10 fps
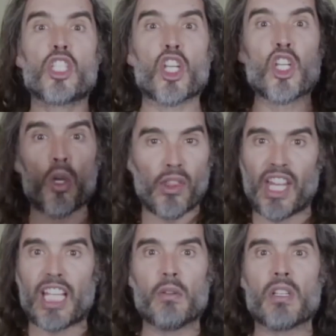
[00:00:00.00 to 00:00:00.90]
Do you
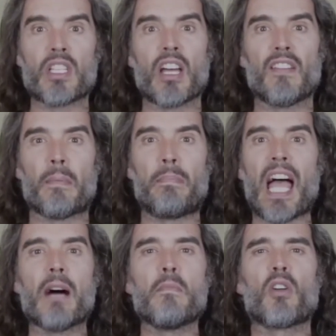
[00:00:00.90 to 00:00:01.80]
think you deserve a
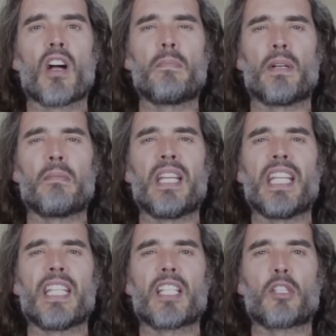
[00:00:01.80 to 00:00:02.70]
better, more open
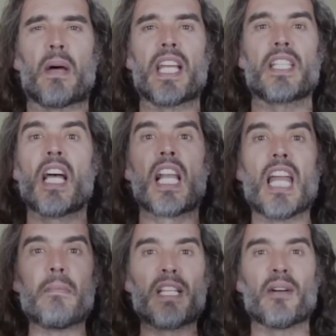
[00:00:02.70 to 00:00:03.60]
media space?
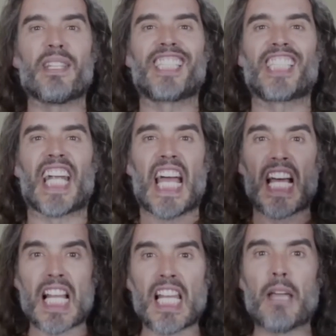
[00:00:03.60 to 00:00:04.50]
Let me know in the chat,
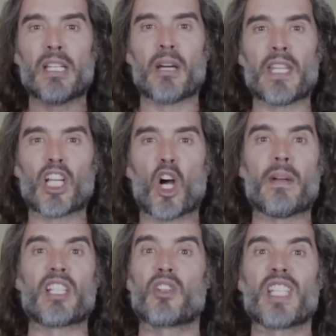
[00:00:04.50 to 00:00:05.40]
let me know in the
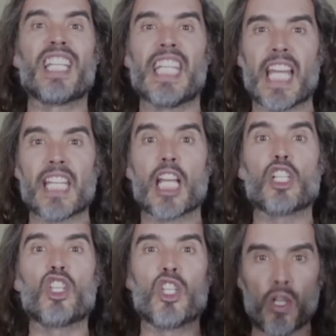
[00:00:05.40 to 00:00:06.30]
comments, because in the end,
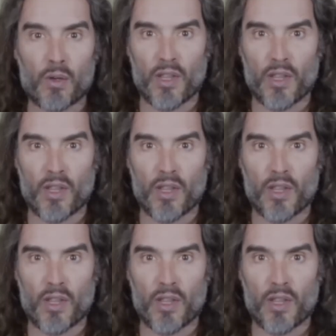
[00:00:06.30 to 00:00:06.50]
it's you